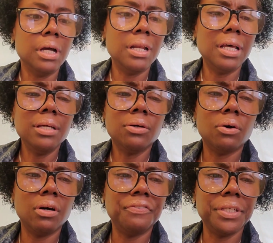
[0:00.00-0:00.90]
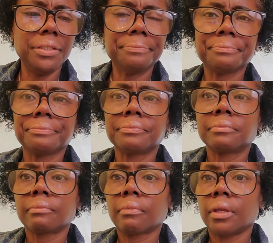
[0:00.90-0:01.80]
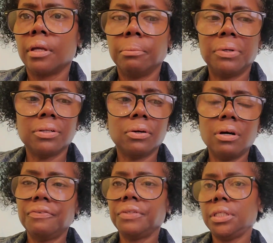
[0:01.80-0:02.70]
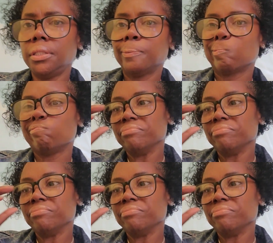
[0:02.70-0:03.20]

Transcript: I like coffee, but coffee